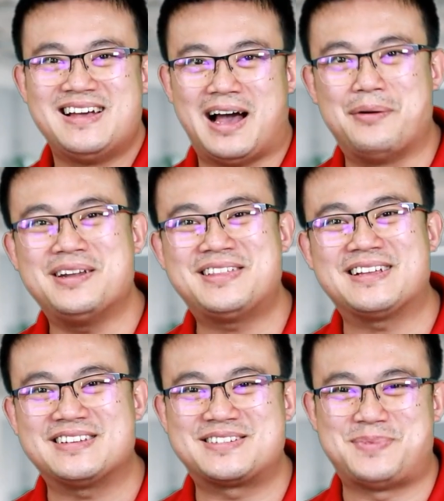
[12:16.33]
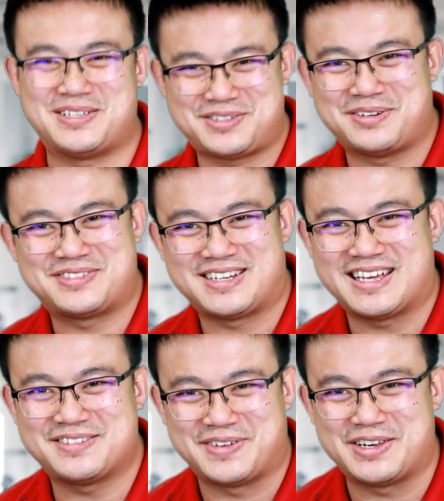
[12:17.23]
want to thank the sponsor of
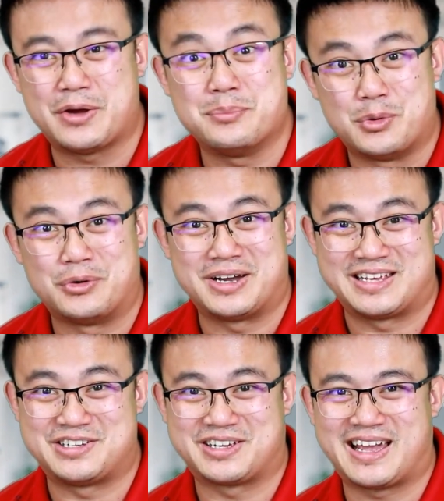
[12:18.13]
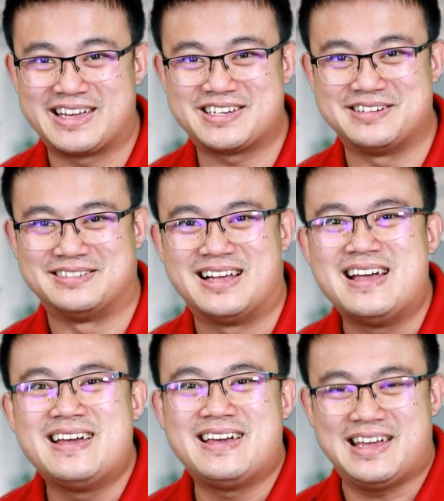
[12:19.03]
today's video, More Educational.
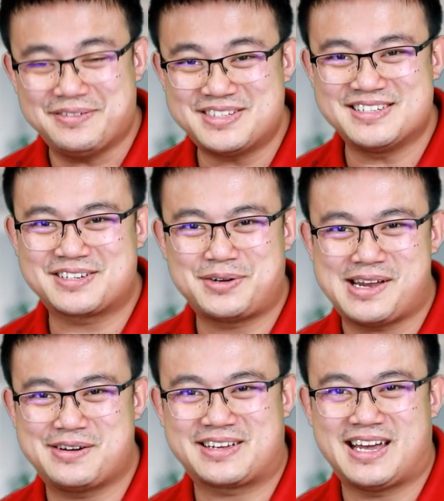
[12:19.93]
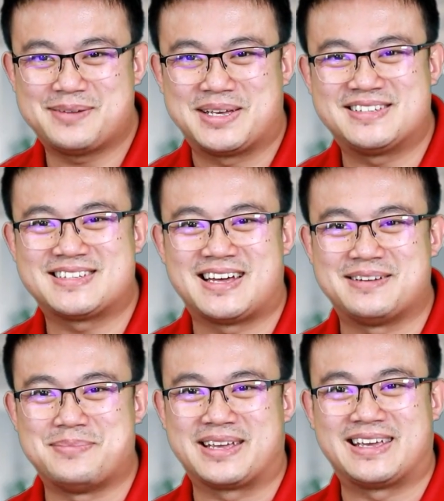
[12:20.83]
Ever since Creator Academy started
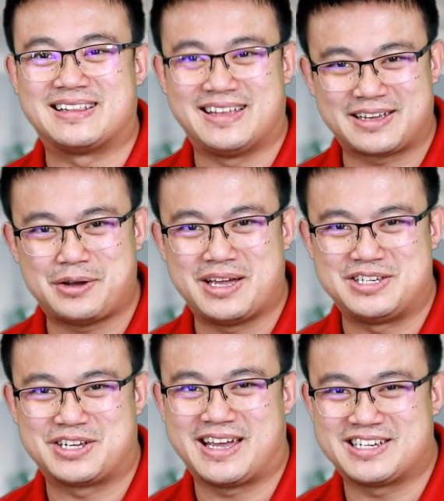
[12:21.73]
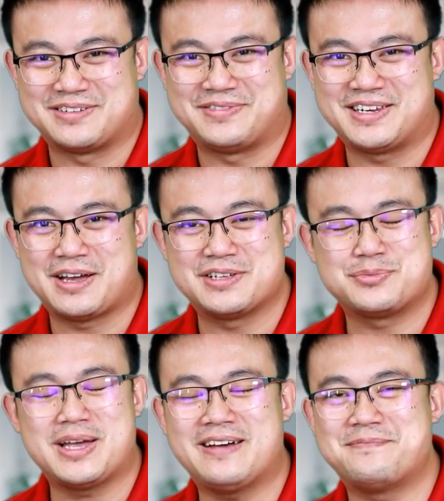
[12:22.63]
making LEGO education videos,
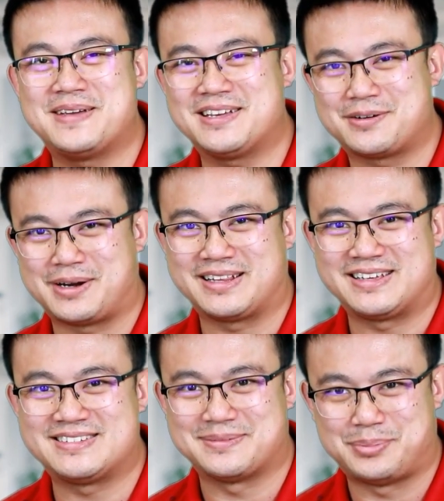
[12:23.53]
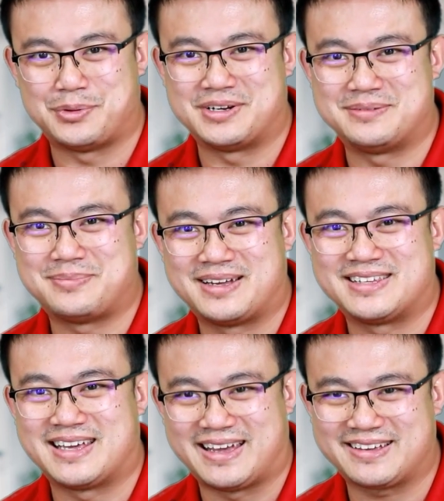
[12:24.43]
we have been greatly supported by
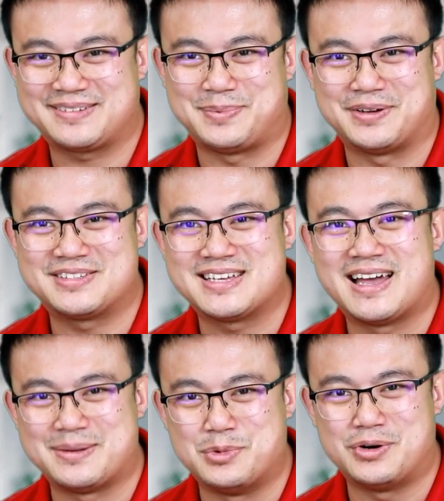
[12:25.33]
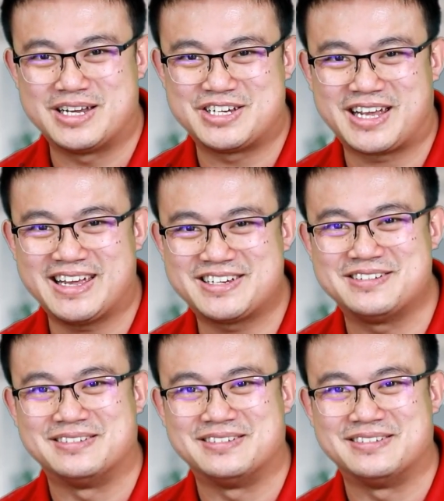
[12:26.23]
the experts at More Educational.